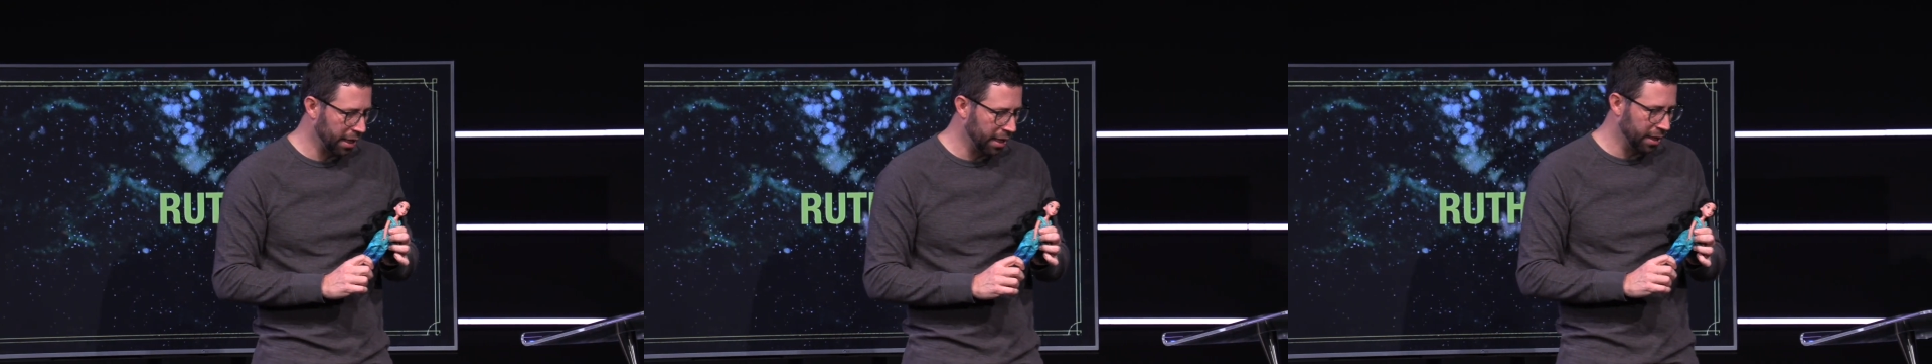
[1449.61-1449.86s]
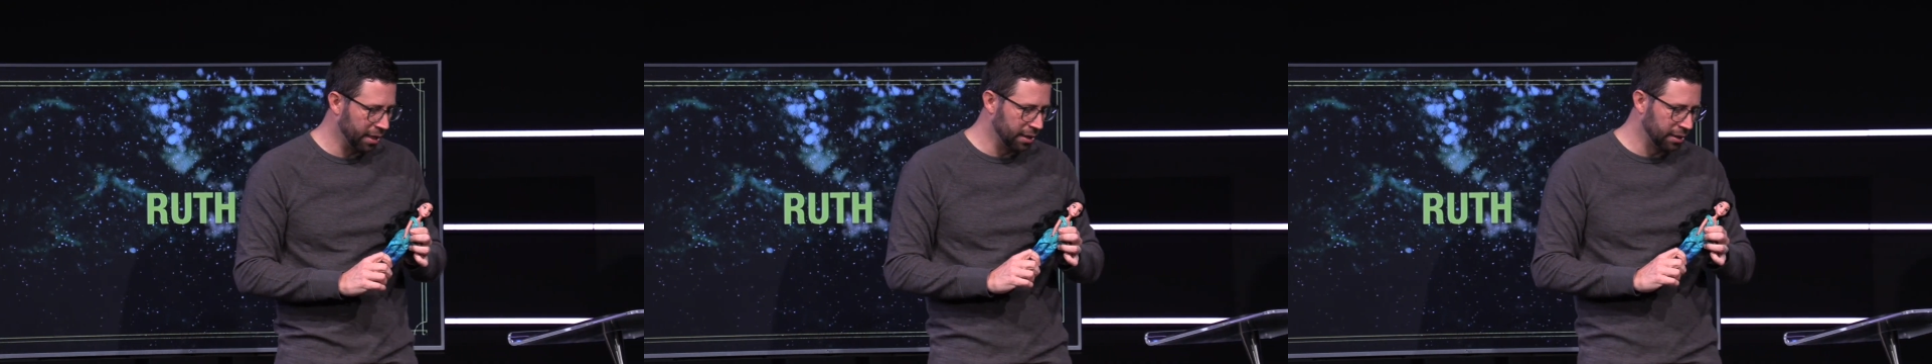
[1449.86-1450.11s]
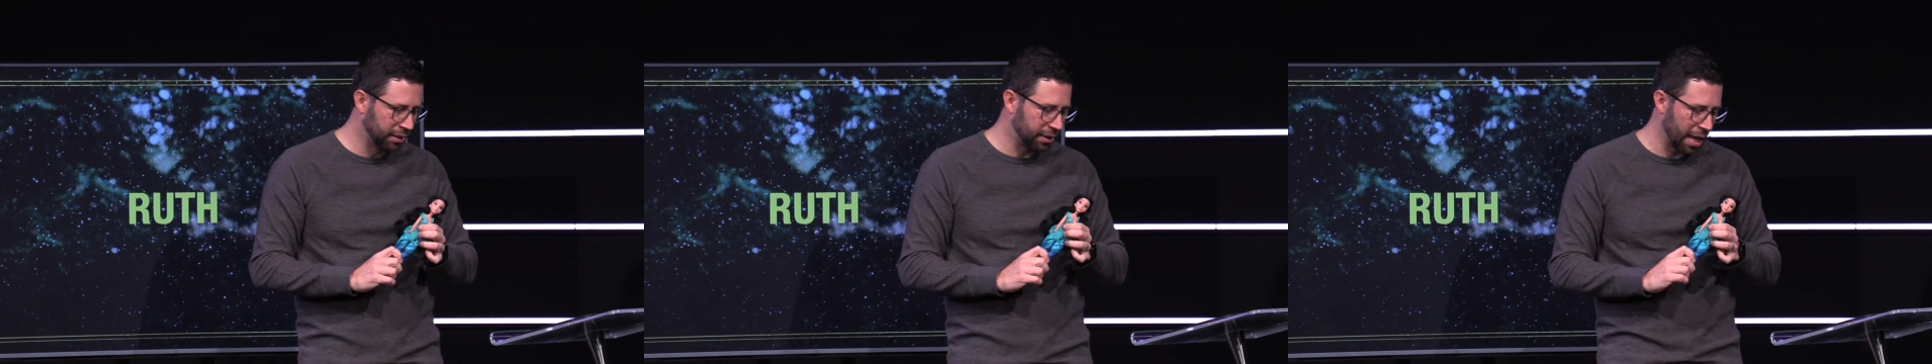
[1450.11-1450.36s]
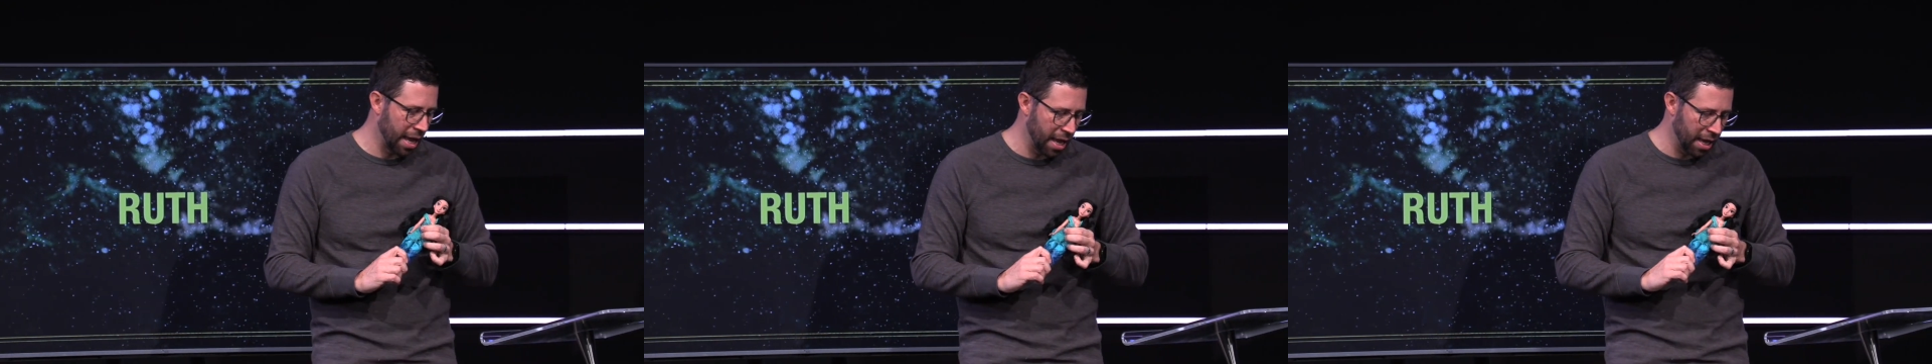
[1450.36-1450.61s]
is
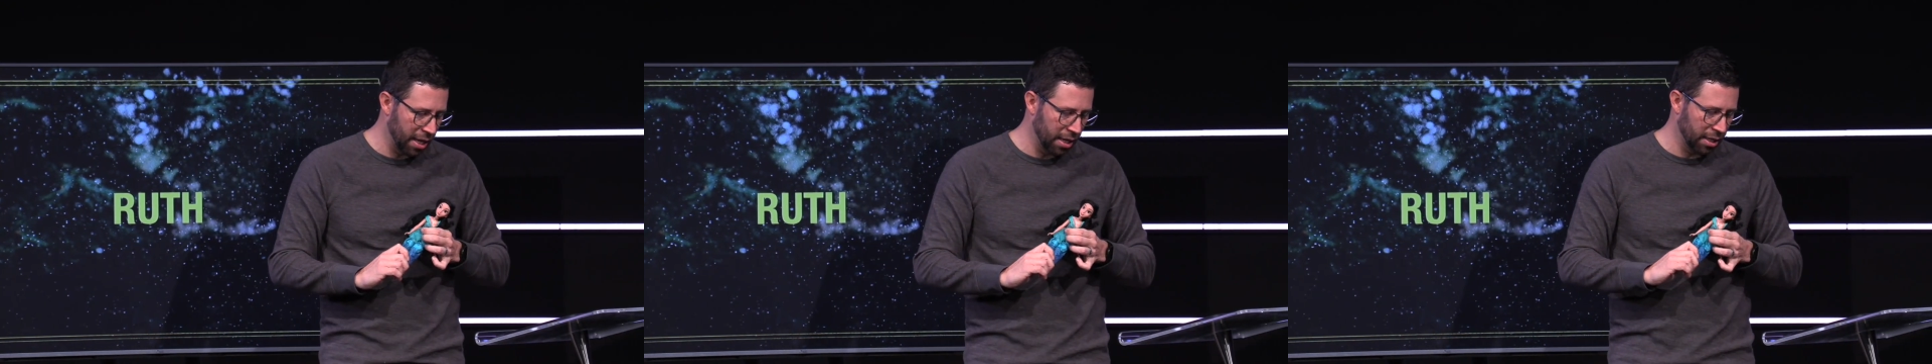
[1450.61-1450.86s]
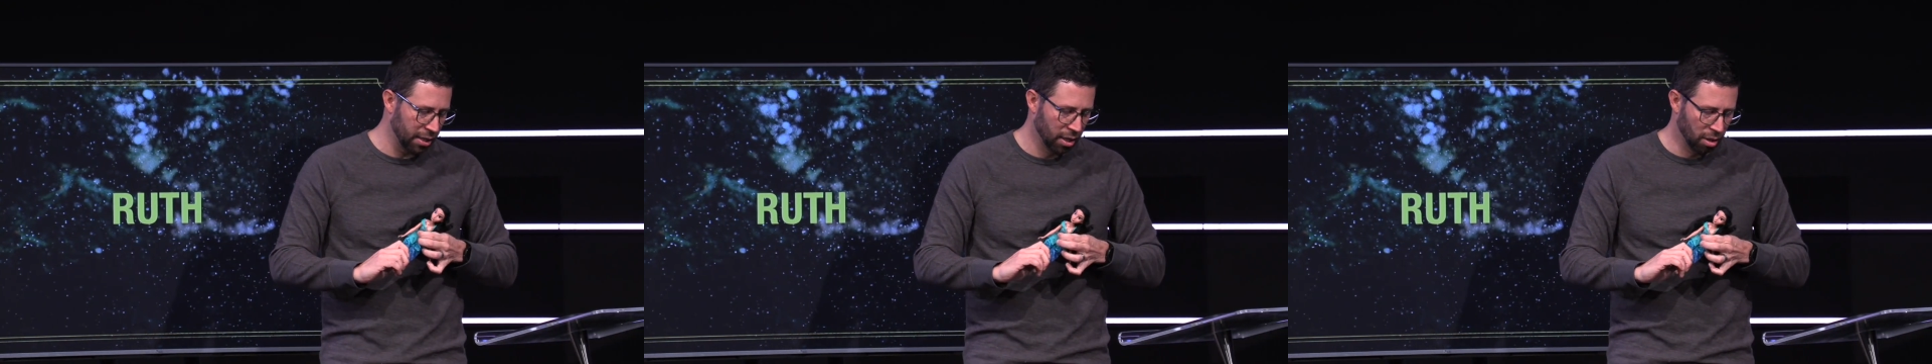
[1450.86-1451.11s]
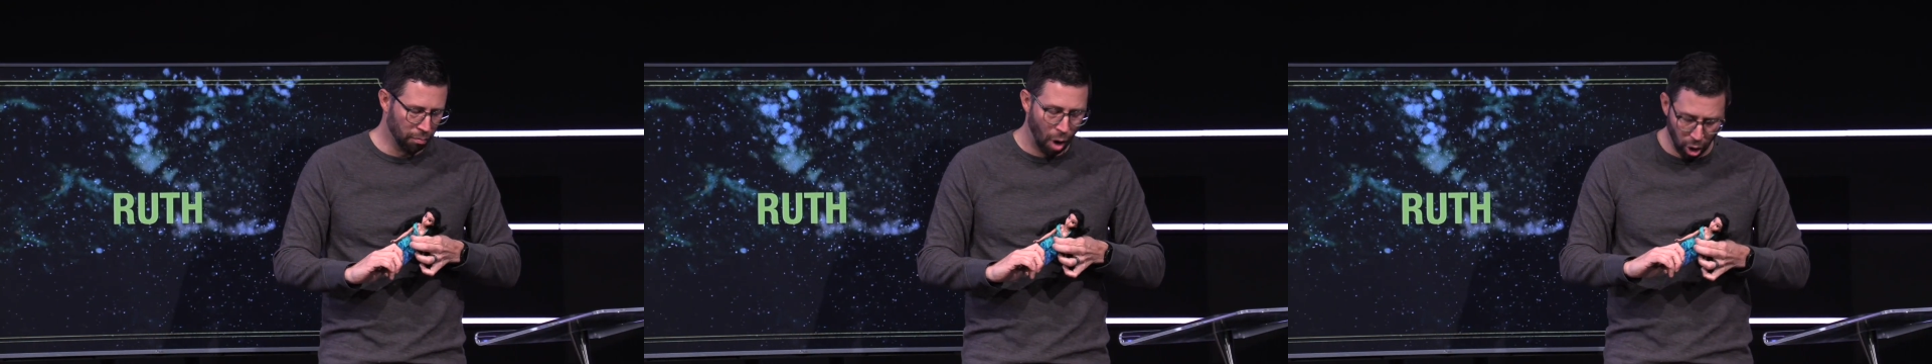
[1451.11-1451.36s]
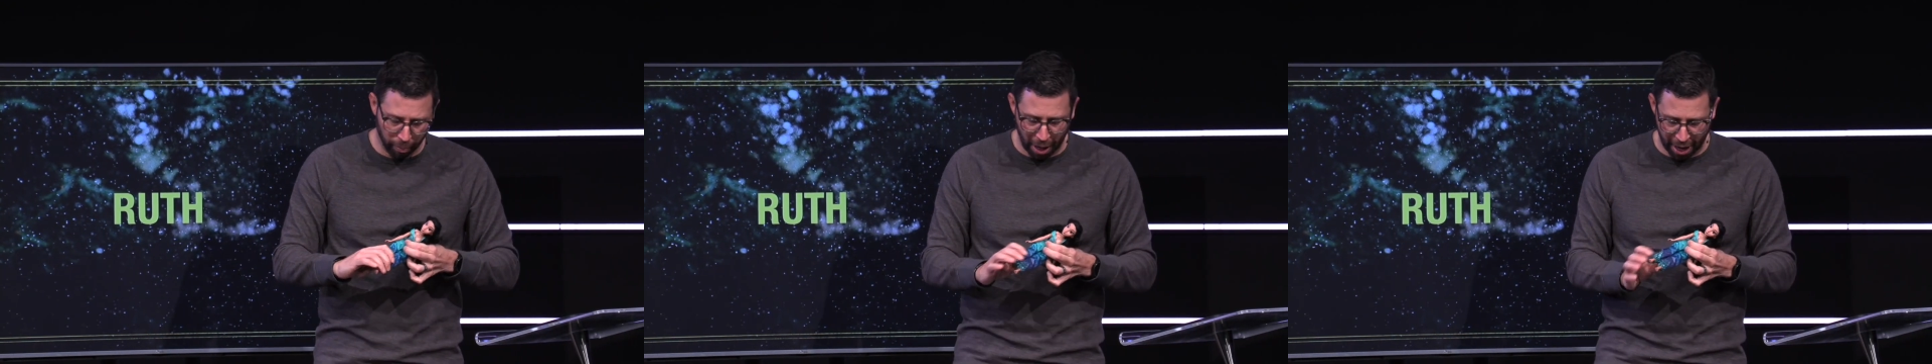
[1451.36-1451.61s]
a
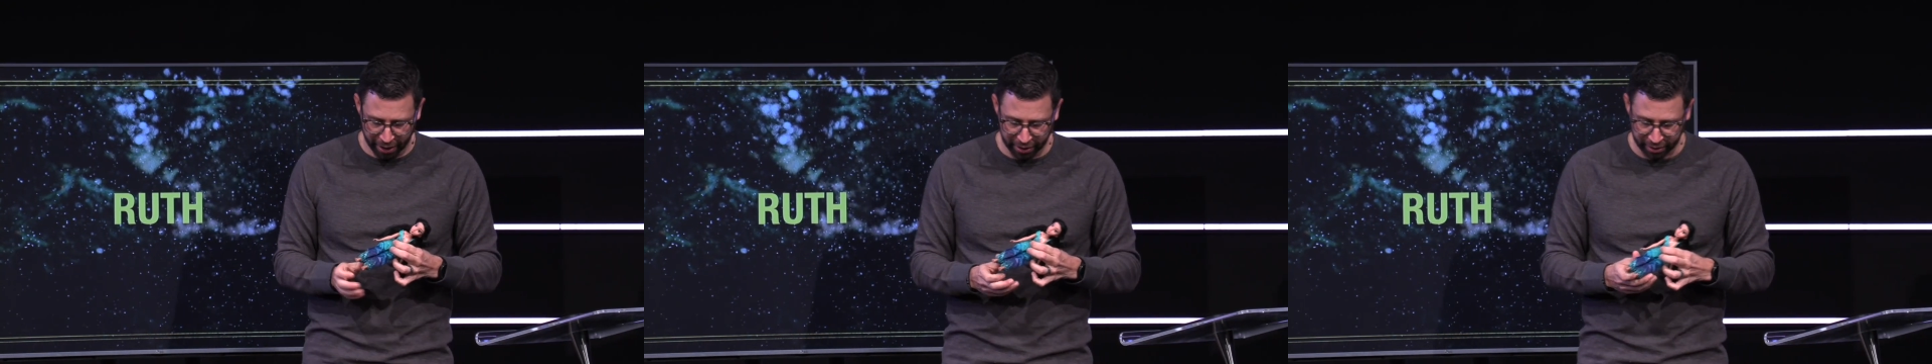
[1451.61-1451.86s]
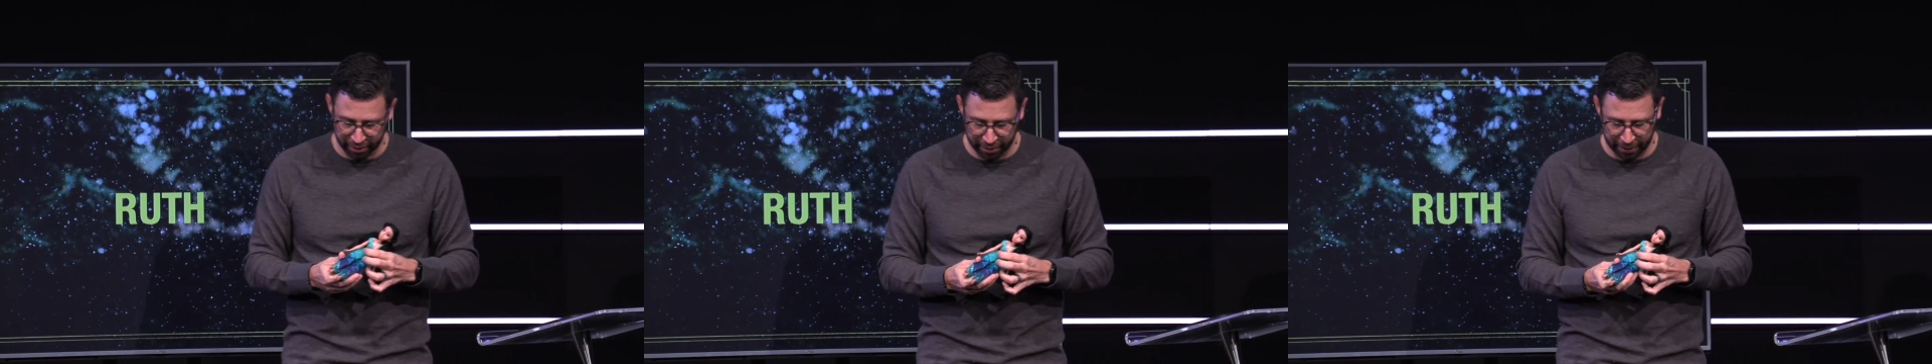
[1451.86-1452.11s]
Moabite.